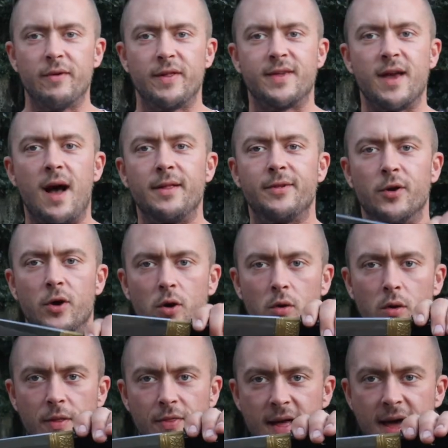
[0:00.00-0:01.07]
have a
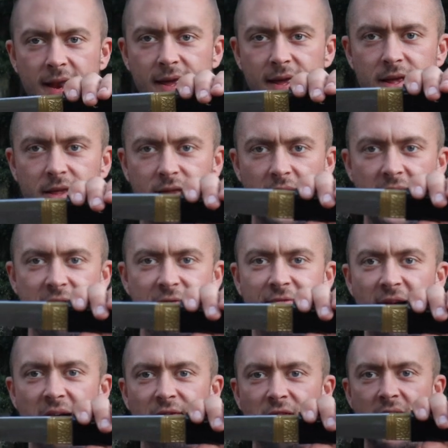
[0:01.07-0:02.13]
tanto that is a
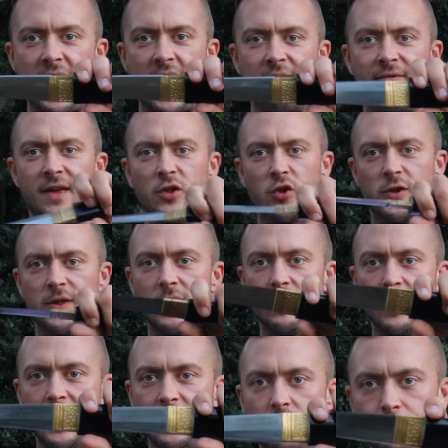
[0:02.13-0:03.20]
5.5-inch
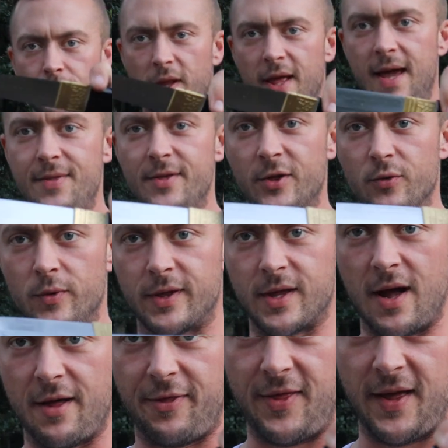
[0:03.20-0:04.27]
single-edged blade. This one's
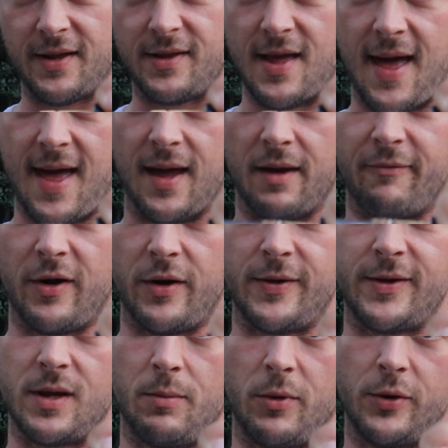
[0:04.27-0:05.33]
got a thick tang, very
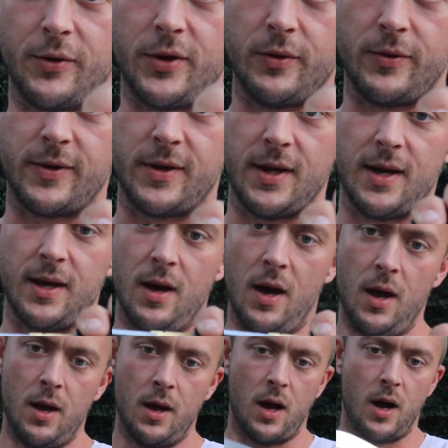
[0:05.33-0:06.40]
similar to you'd see
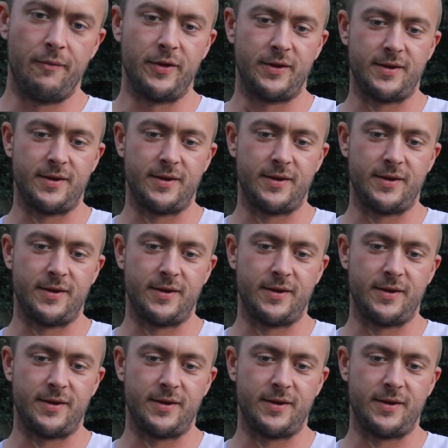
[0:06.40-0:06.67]
of the